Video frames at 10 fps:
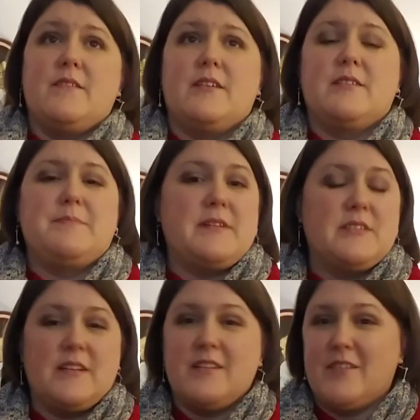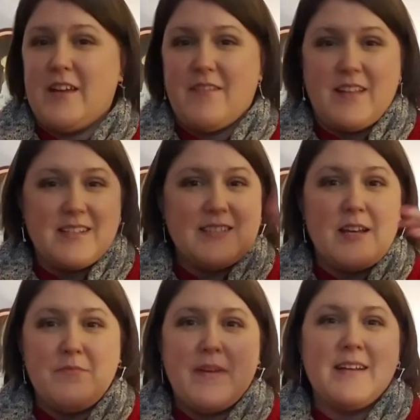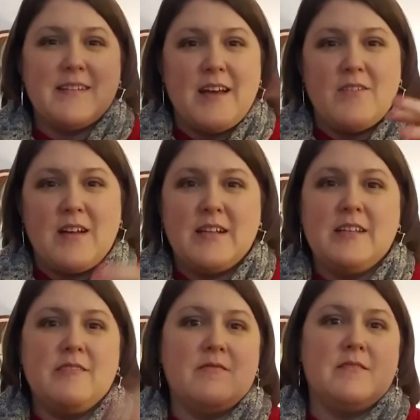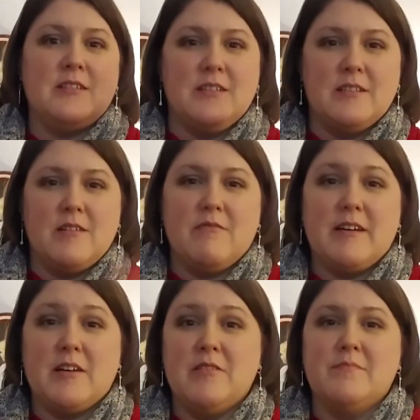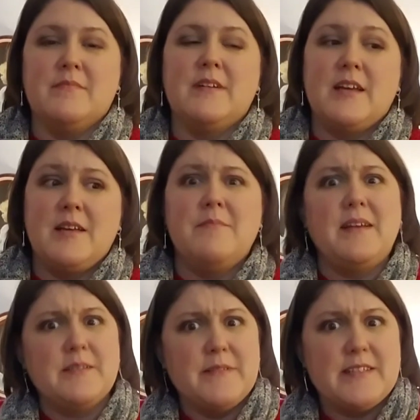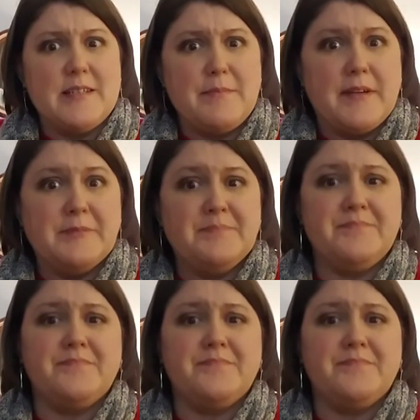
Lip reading: Especially, you have that sun beating down on you the whole way home. It makes me sleepy.